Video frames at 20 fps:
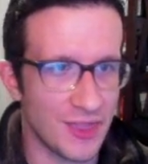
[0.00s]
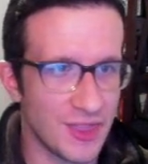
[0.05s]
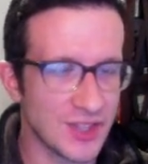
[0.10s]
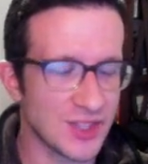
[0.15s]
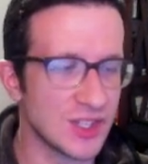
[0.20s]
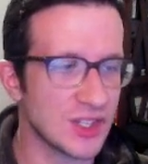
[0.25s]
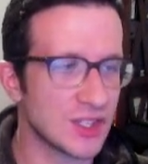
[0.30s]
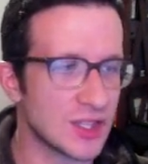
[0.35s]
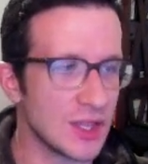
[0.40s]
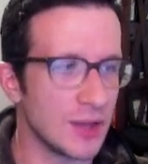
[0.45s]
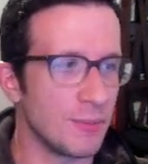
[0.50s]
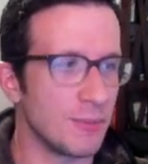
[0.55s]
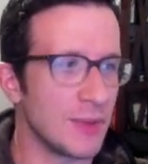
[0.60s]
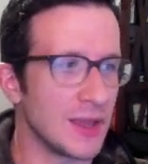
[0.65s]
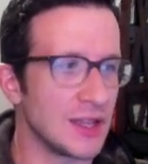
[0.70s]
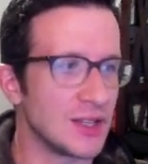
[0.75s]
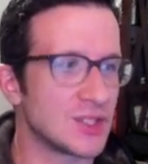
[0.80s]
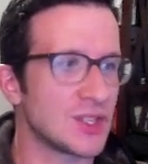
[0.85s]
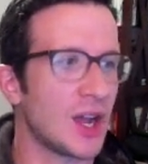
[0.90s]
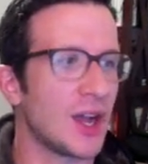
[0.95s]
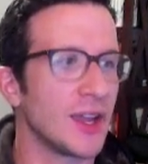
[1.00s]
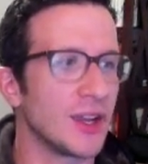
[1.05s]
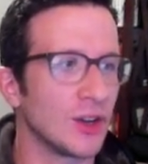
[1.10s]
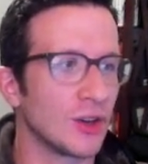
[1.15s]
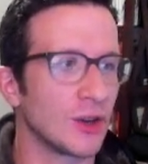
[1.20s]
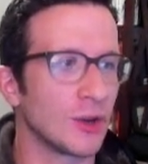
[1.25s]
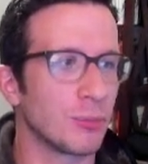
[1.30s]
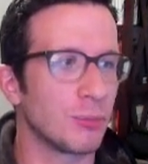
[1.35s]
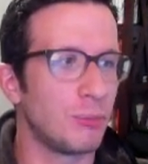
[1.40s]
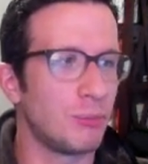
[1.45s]
And this is the
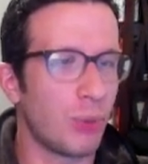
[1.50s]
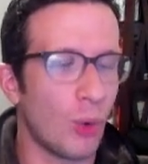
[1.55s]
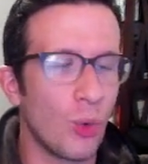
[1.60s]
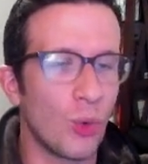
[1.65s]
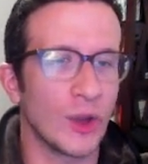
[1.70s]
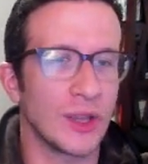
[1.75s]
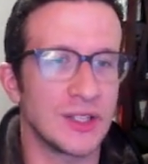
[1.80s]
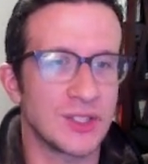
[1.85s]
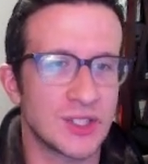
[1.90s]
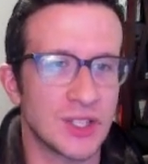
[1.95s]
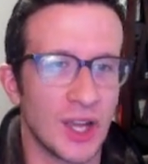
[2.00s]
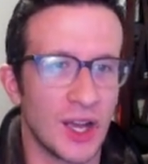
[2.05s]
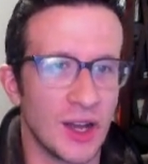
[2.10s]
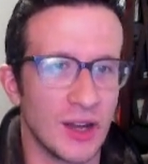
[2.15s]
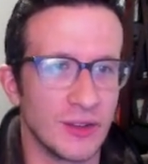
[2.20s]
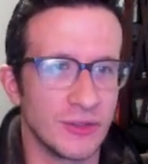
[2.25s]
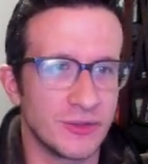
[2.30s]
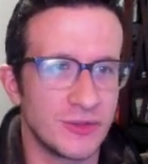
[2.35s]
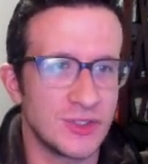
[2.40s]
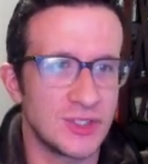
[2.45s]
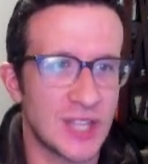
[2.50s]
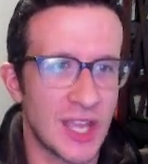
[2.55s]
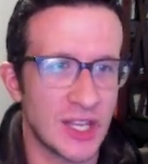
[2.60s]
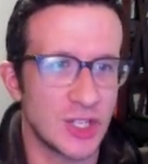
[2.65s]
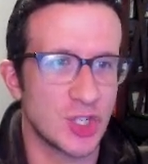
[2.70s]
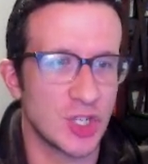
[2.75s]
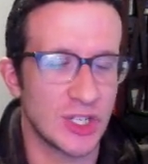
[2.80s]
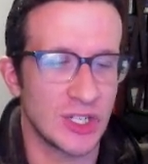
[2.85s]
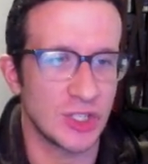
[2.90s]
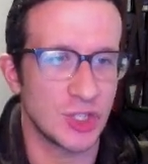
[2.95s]
entire point of
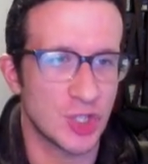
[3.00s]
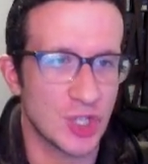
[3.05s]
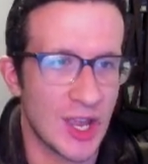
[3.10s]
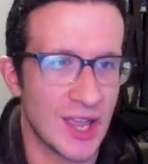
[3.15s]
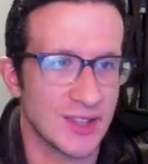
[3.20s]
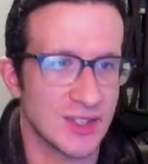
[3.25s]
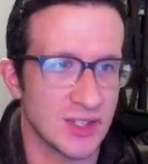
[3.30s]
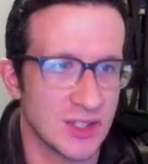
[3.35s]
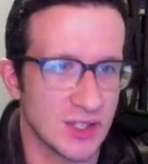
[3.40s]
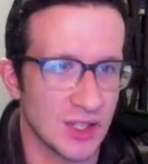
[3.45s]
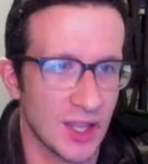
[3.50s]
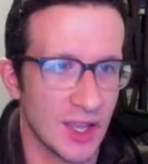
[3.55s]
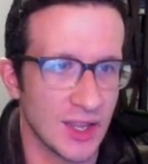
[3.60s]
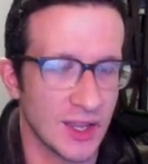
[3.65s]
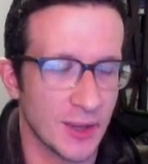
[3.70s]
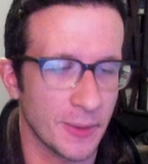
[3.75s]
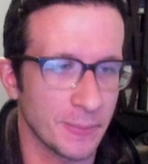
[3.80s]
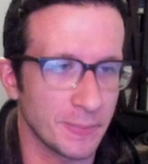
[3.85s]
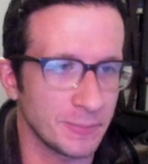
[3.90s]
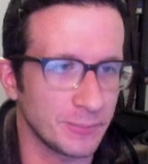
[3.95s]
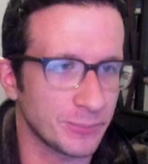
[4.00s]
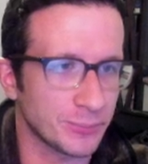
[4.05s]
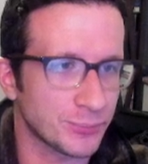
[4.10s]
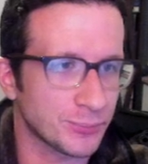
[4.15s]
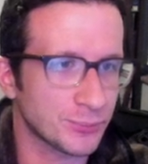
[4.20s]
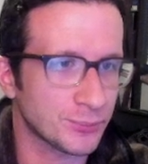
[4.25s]
tension in chess, is like,